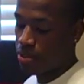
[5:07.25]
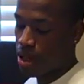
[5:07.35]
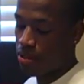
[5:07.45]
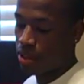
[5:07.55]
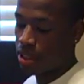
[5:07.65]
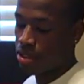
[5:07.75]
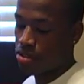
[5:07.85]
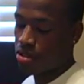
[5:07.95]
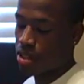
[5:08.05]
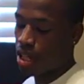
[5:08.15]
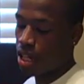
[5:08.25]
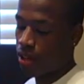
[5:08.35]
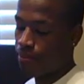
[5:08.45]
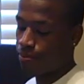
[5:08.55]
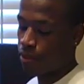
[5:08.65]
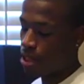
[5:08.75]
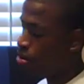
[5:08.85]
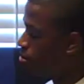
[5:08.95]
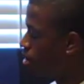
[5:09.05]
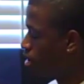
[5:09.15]
I'm not really used to that
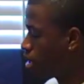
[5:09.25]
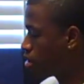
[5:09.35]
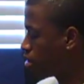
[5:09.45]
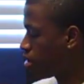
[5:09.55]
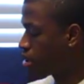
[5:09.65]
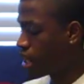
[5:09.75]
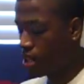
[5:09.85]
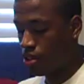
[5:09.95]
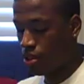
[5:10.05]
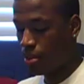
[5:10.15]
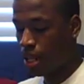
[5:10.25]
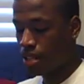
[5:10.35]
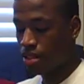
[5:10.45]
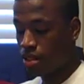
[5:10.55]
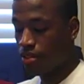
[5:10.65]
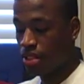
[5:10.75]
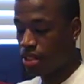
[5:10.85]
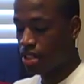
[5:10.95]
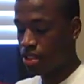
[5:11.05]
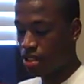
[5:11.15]
because um, I just learned how to do it on my
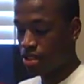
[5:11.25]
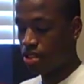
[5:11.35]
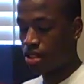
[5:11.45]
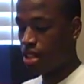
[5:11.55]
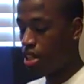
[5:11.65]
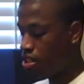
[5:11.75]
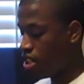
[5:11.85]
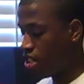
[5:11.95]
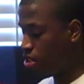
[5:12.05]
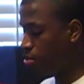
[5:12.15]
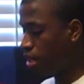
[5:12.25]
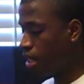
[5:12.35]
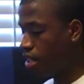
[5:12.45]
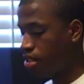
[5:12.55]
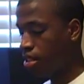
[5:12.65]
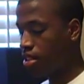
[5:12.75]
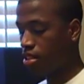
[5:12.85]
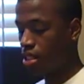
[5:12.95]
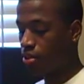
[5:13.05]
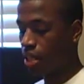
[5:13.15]
76s, change the blades,
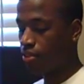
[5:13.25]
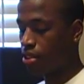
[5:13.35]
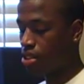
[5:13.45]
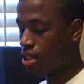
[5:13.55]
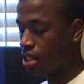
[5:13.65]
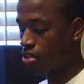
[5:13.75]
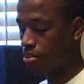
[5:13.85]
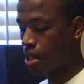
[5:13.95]
and didn't really have to adjust.